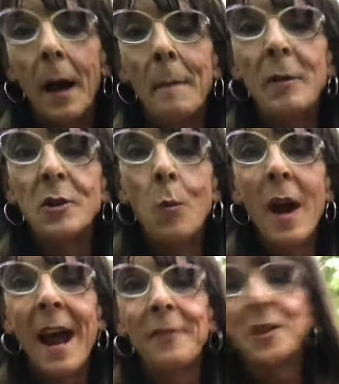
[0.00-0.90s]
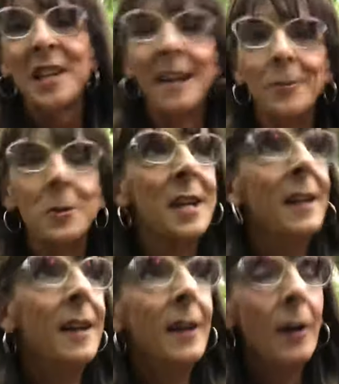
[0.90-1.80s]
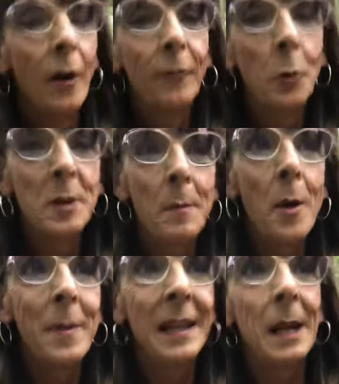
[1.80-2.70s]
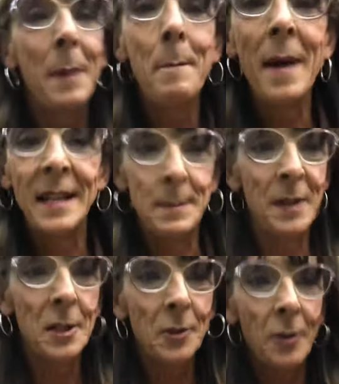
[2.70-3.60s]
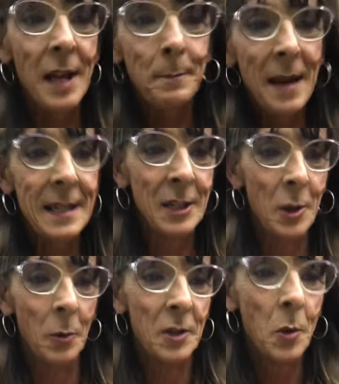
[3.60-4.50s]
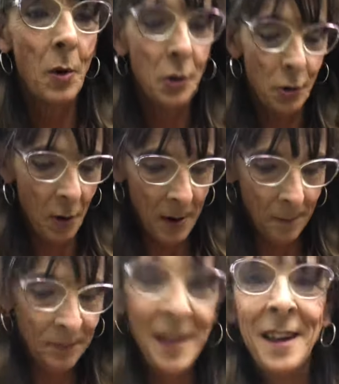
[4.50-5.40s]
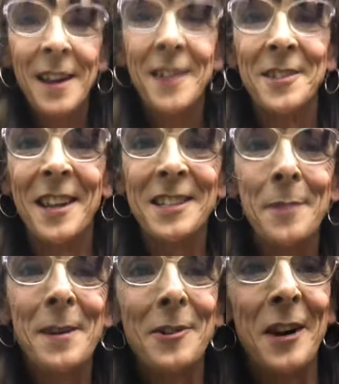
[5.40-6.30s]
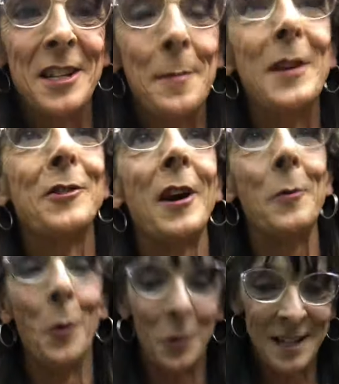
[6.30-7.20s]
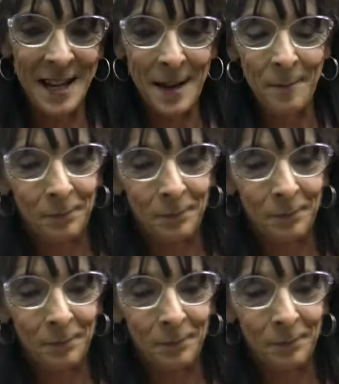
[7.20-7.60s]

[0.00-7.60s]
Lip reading: Mountain Warehouse sandals. I thought it might be a little bit muddy, but it's not that bad at all. It's quite dry. So that's gonna be great. It's gonna be a great walk today.